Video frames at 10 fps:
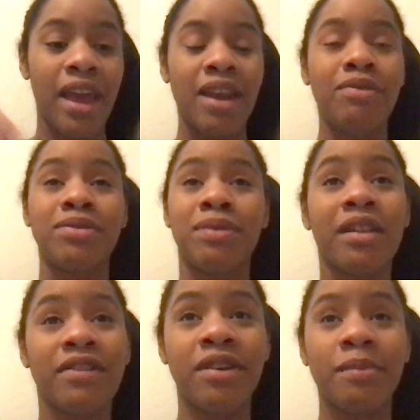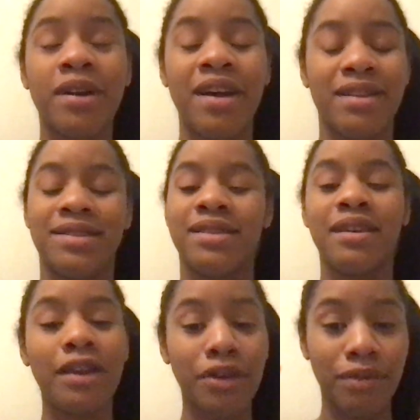And it was relevant because
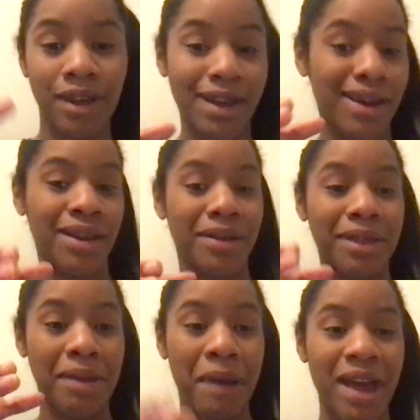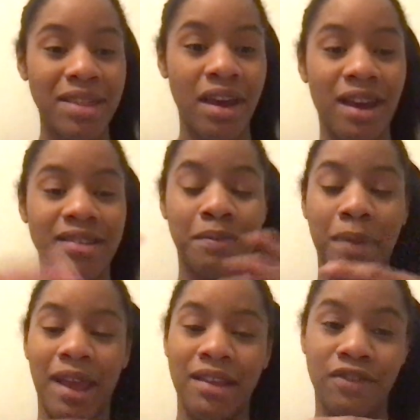you need Python as a
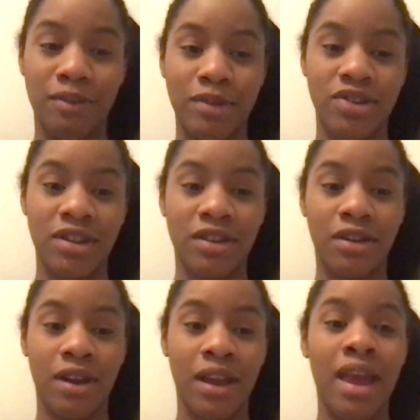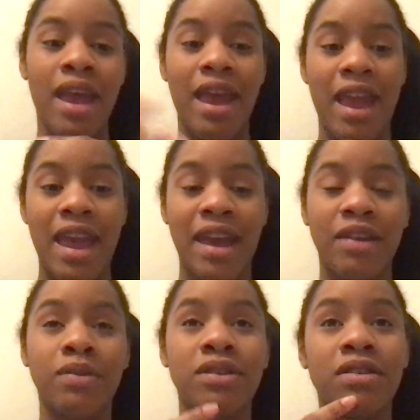base for machine learning, and it
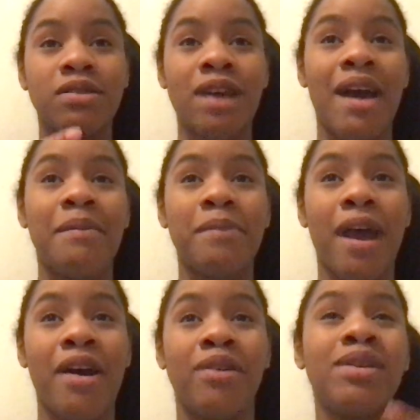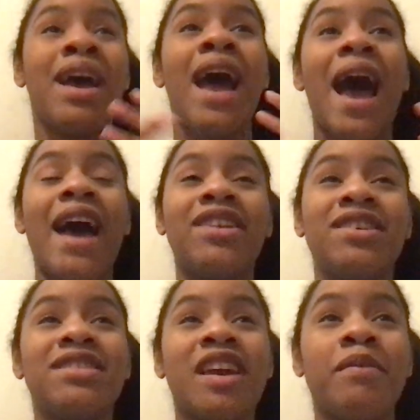was also time bound. I
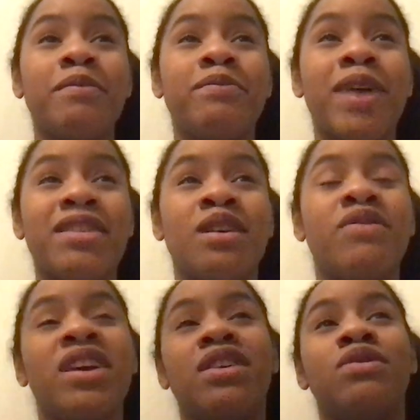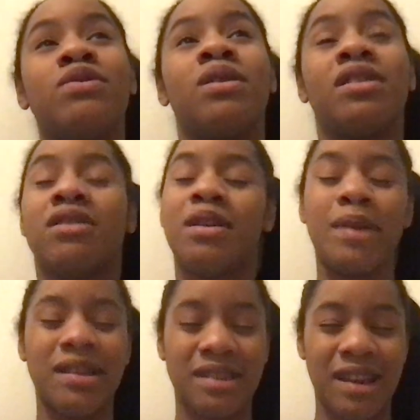just gave myself you do it 30
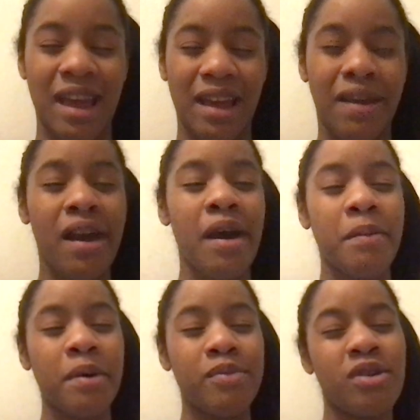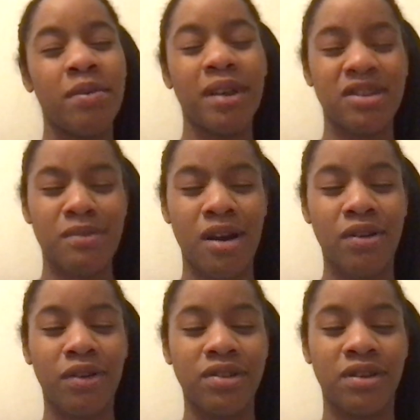minutes a day, but normally SMART
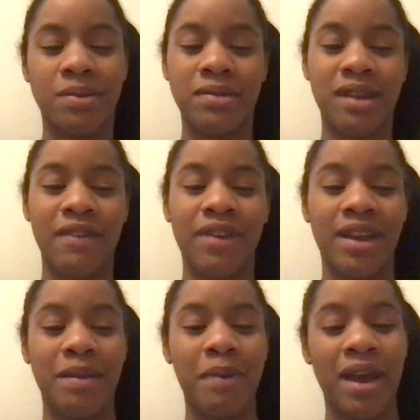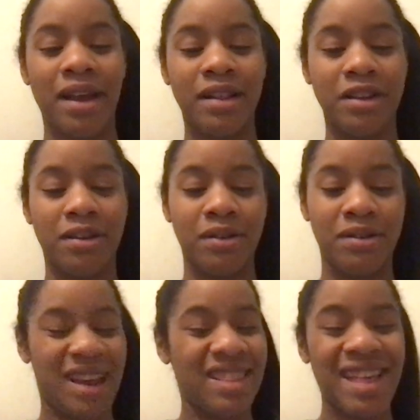goals you're supposed to have it by a clear
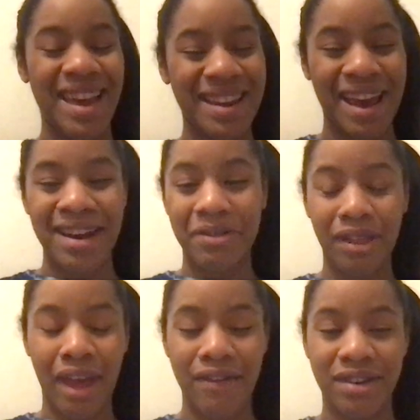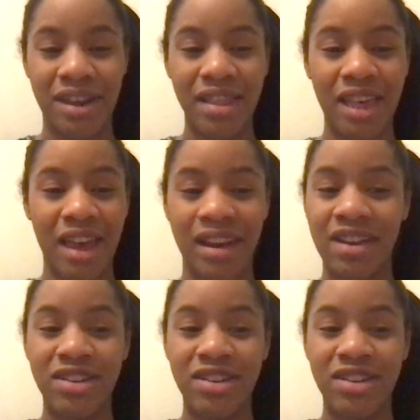deadline. I didn't really have a deadline.